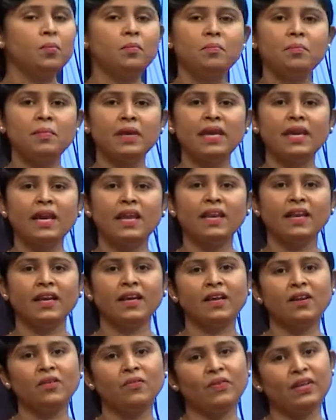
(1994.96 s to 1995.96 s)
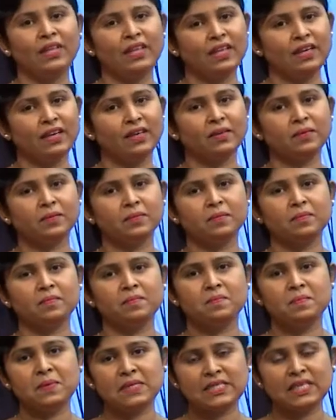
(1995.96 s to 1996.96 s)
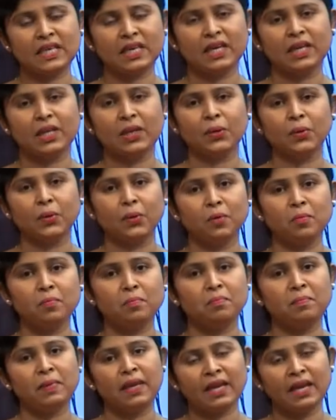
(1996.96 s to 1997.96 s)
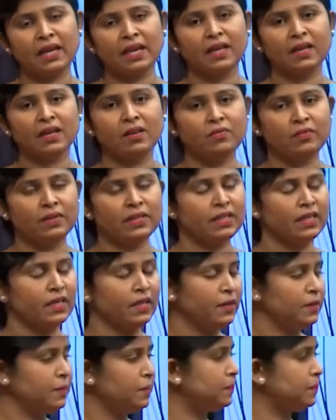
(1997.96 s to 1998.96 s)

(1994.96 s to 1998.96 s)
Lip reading: mechanical weathering. Physical or mechanical weathering.